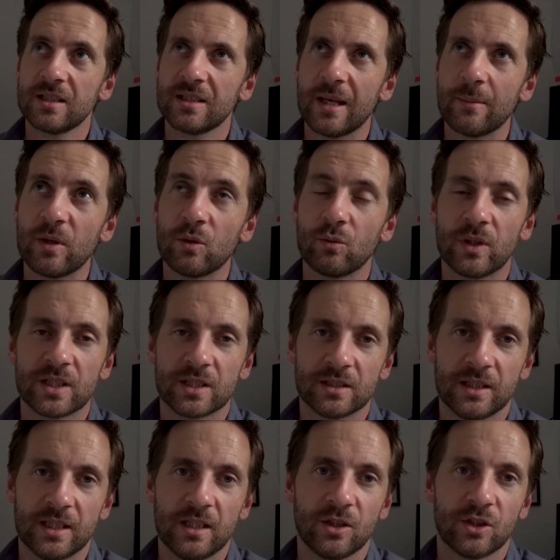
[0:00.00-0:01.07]

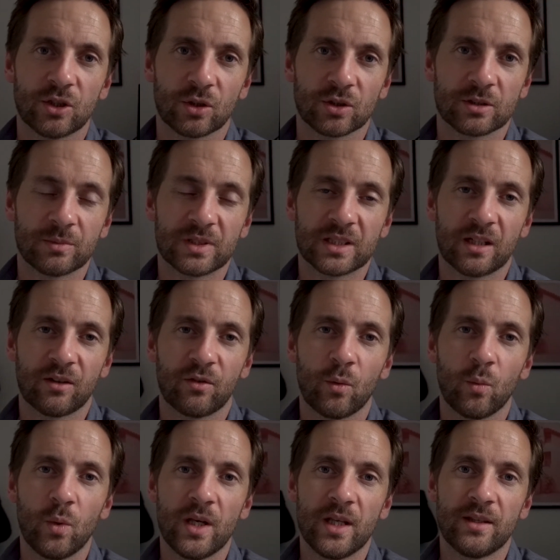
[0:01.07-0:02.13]
recently shot some stuff
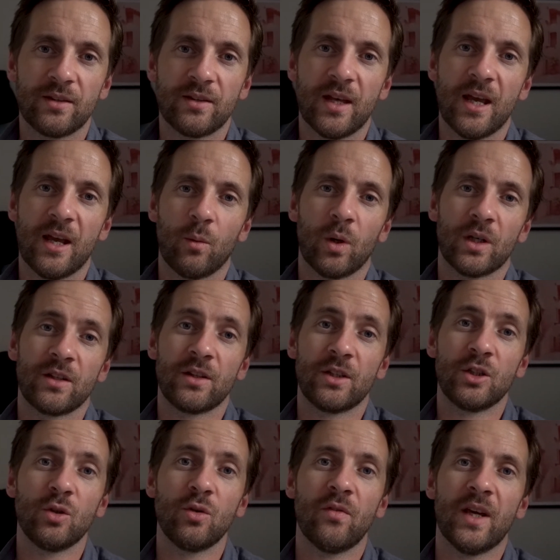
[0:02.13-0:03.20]
with one of the
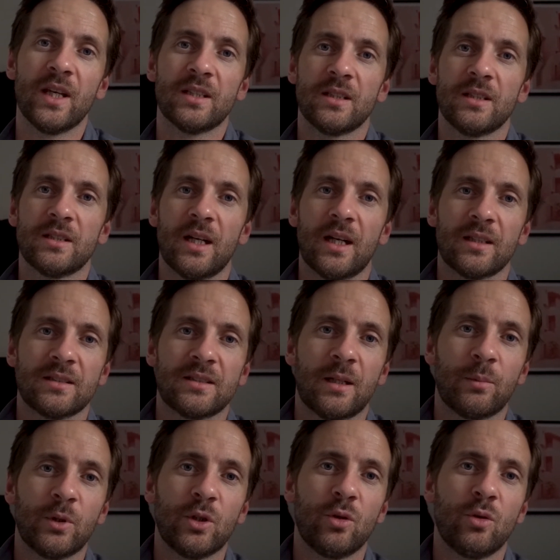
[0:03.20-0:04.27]
new faces at
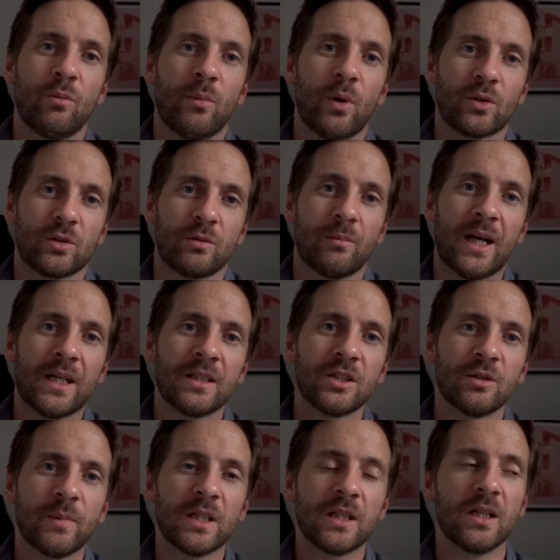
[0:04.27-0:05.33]
W Model
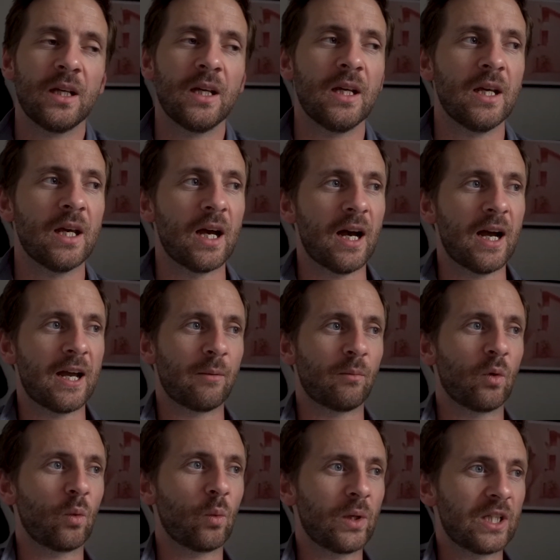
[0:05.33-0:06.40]
Management.
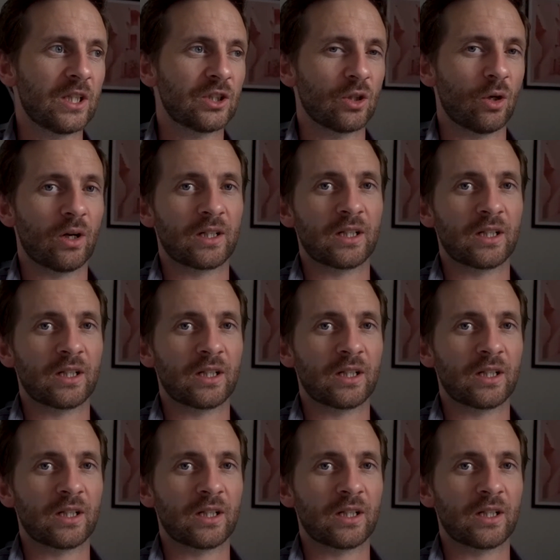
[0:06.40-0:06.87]
We shot a